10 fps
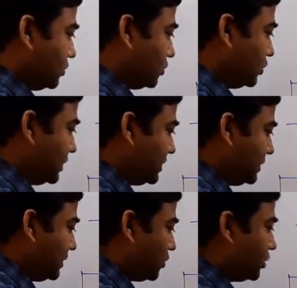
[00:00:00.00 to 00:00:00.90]
So this
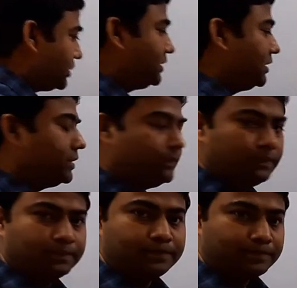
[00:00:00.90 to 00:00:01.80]
is the Gauss's theorem,
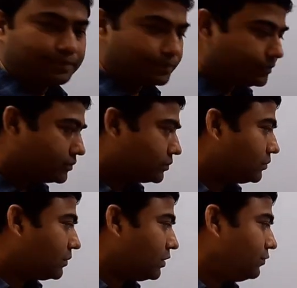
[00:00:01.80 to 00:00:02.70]

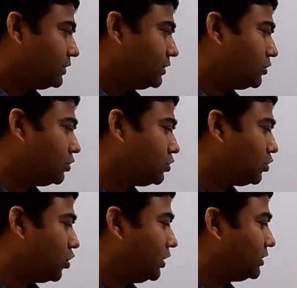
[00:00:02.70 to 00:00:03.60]
which is also
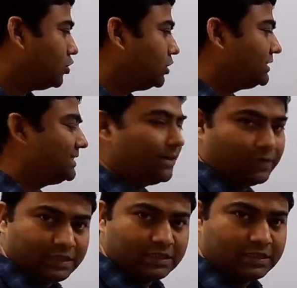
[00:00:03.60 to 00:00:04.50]
called Gauss
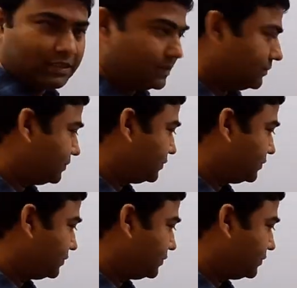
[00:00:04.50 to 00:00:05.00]
divergence theorem.